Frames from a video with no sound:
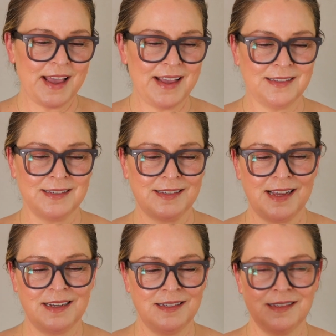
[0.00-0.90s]
It
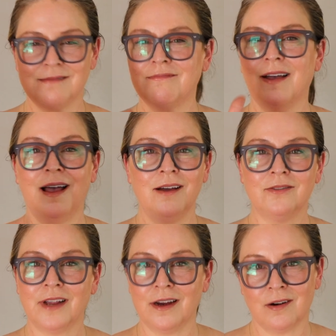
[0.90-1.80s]
says, I
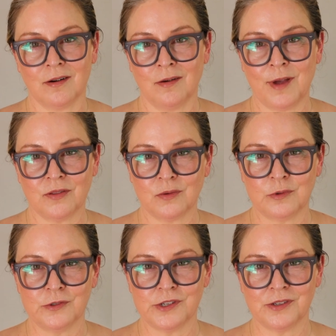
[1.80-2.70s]
don't care about the
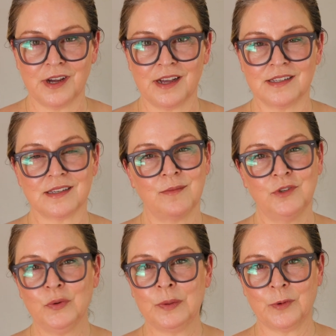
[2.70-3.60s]
rules, you guys. I'm
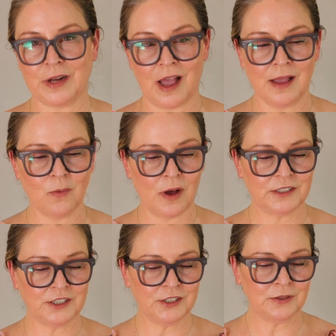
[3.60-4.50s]
doing what I want
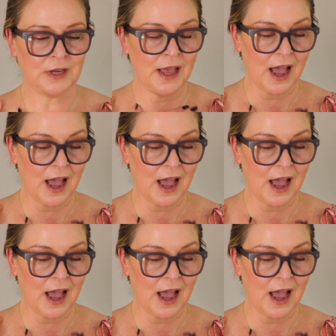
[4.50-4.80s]
to do.